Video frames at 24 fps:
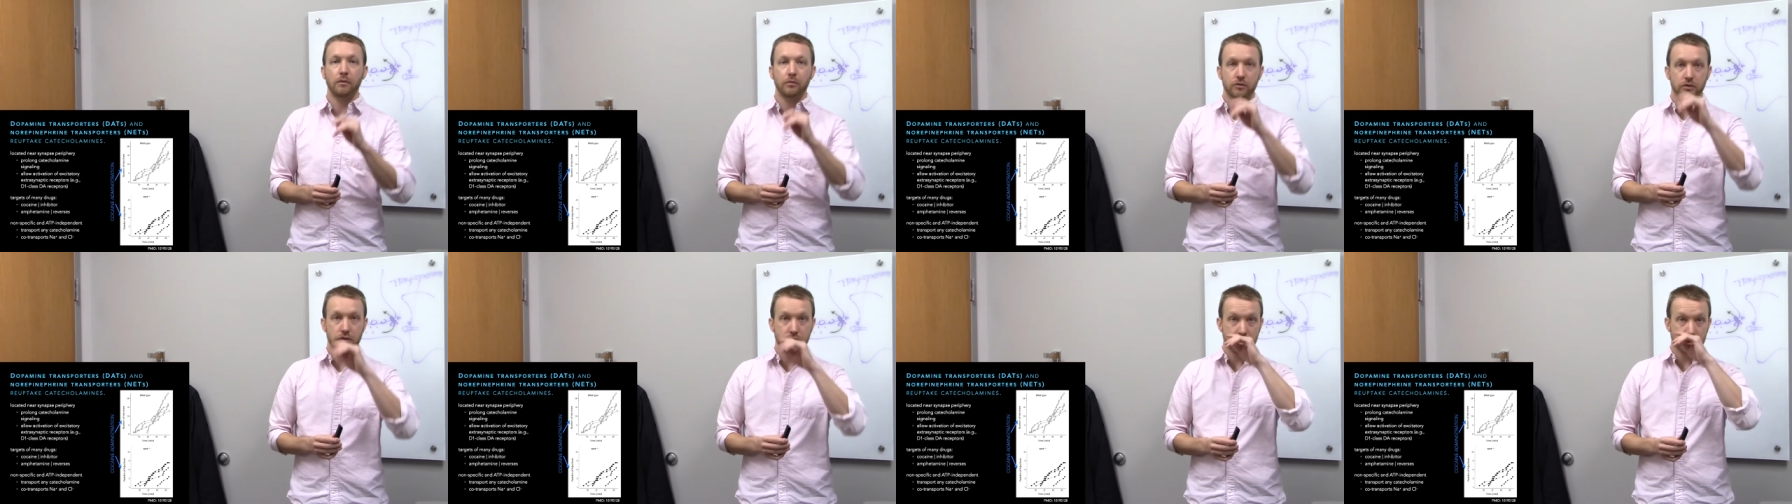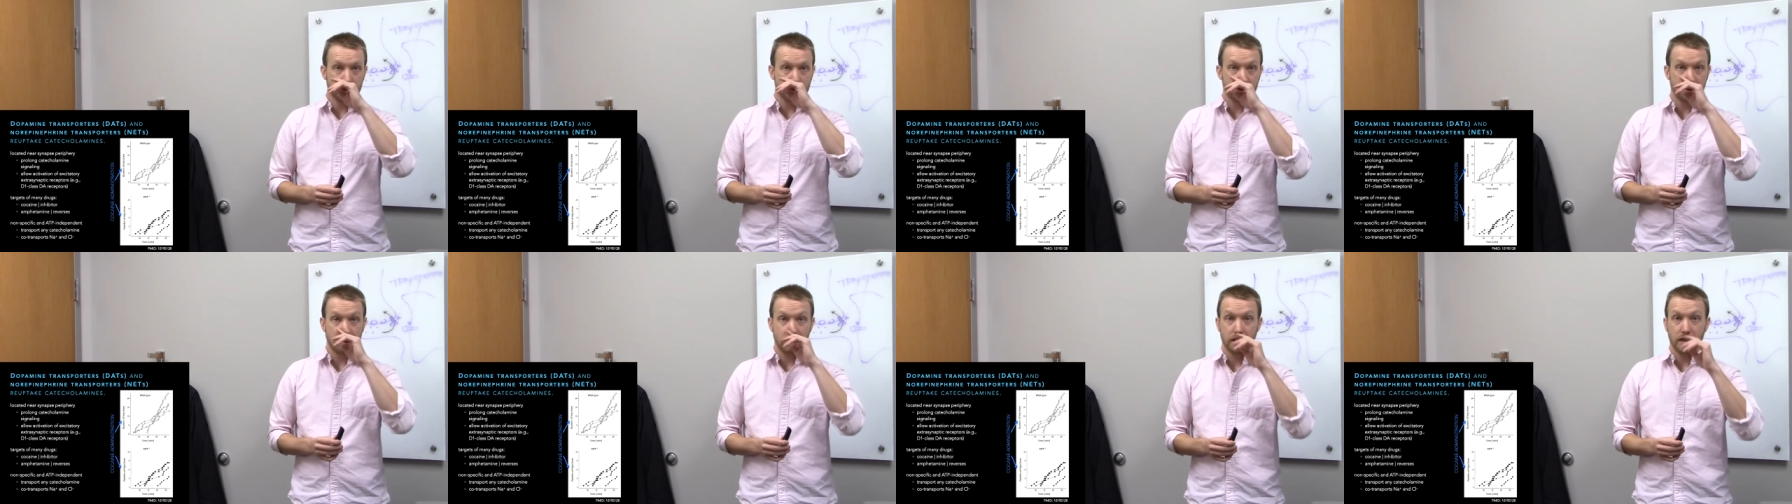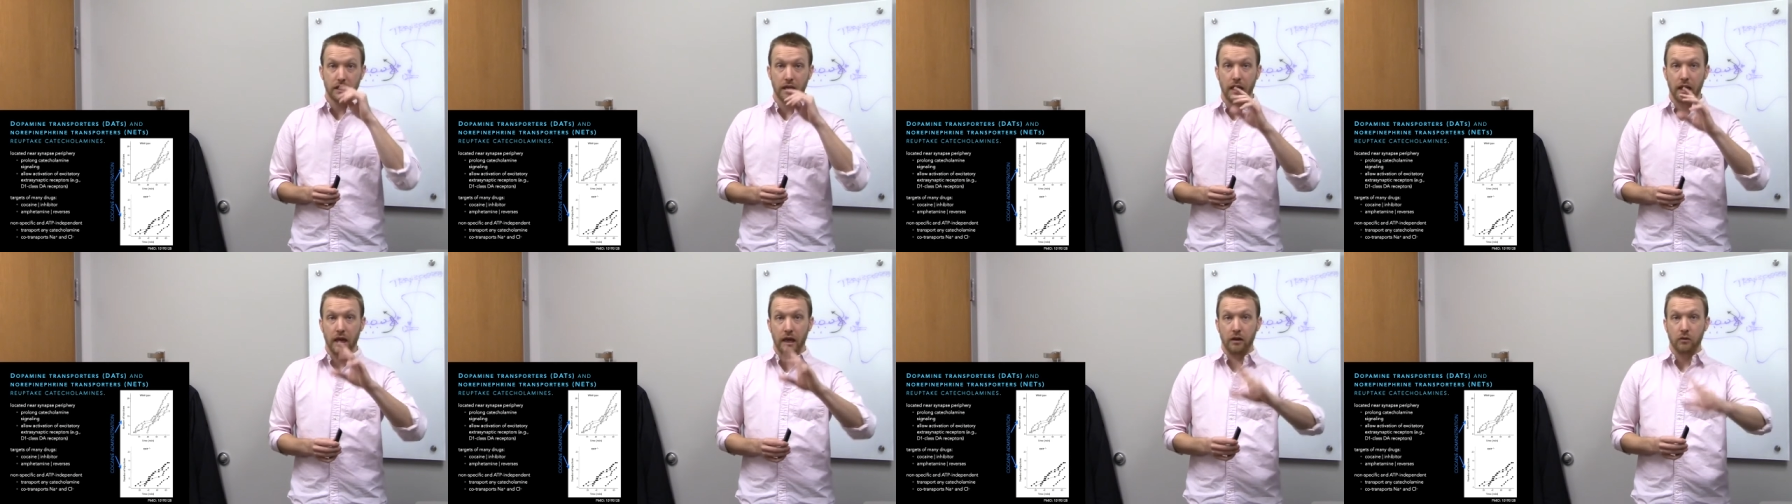we're just looking
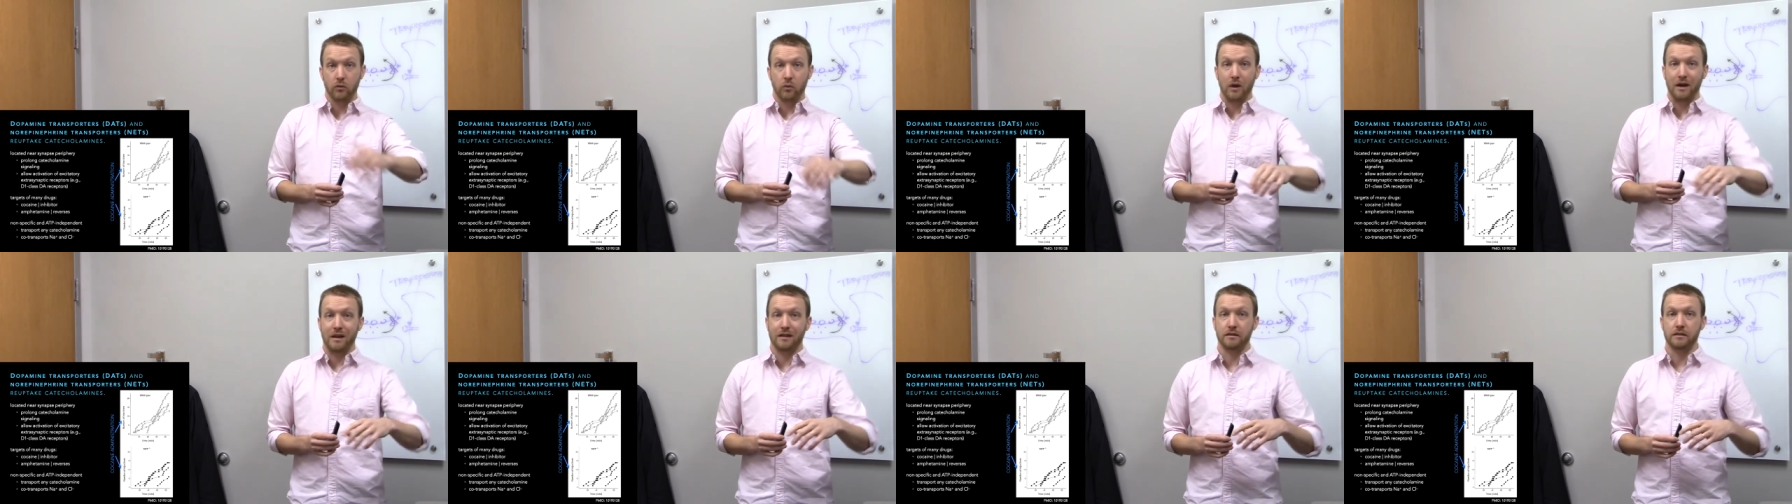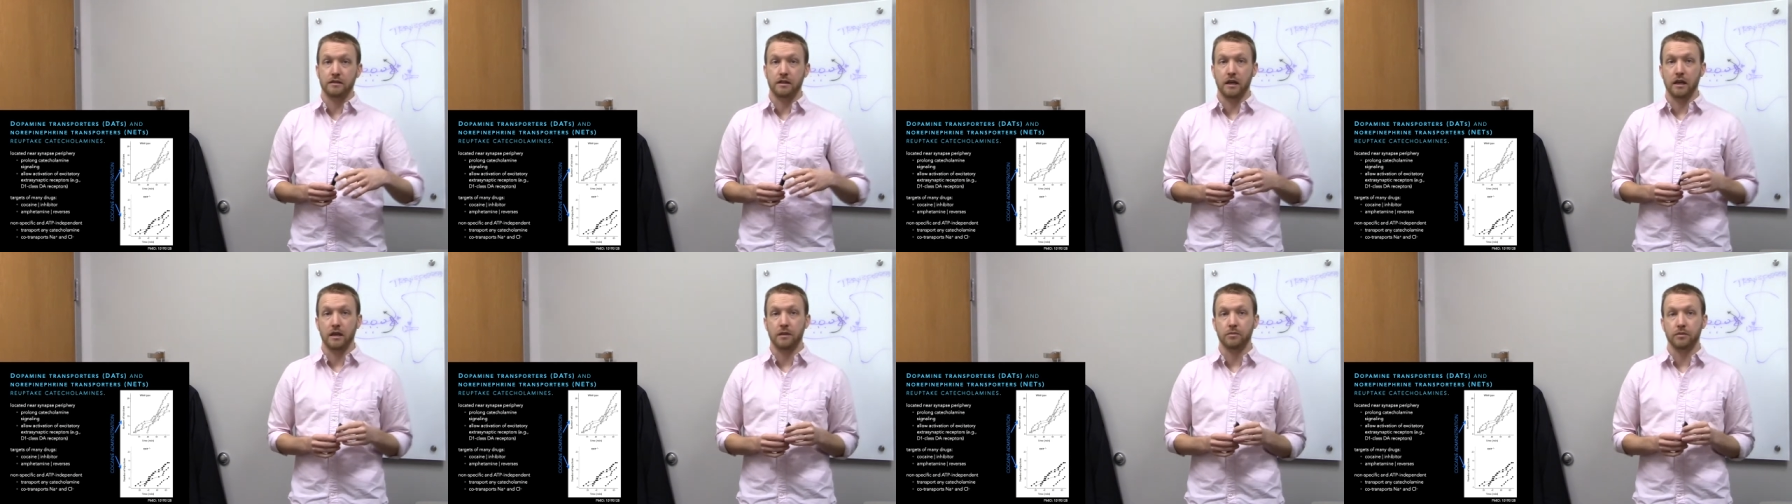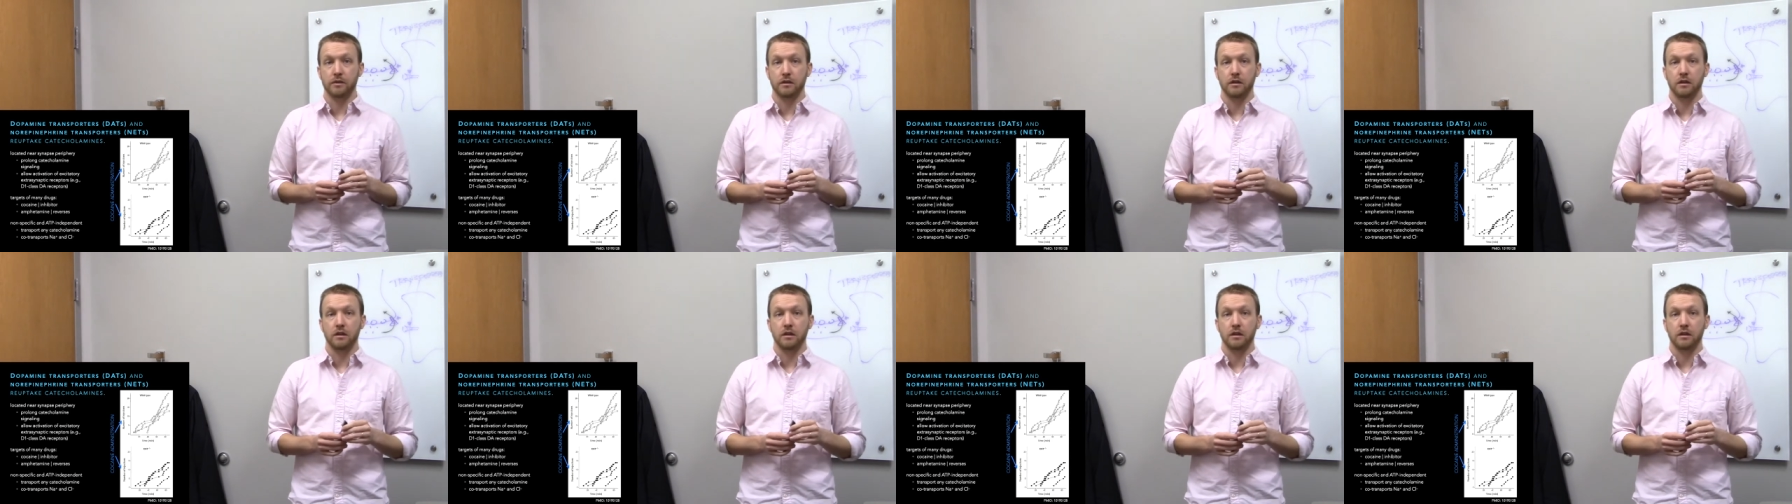at wild type.